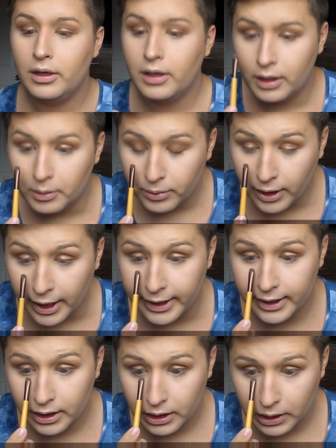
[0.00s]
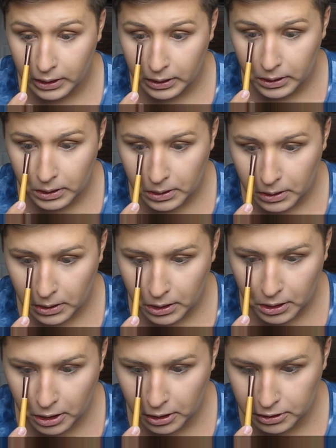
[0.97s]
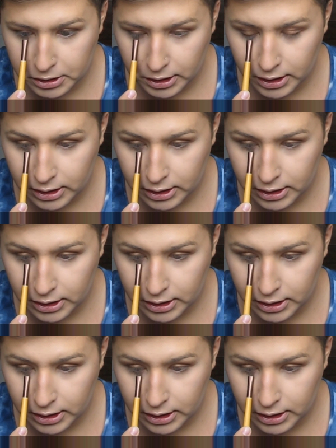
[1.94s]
and apply it closer